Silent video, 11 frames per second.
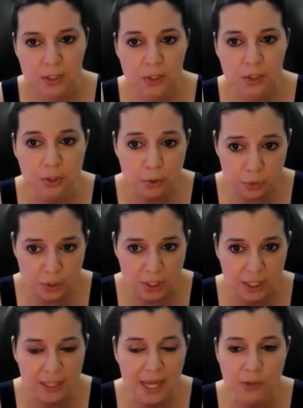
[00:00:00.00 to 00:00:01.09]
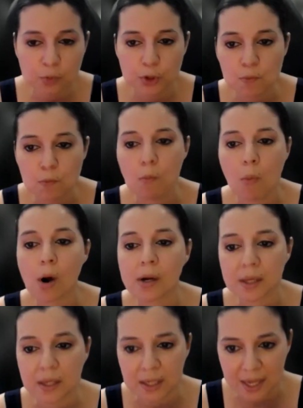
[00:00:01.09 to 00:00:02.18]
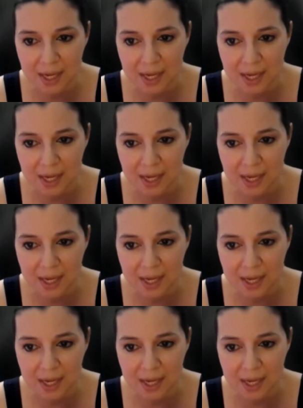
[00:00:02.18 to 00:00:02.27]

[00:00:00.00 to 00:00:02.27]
to use it, that's where you market it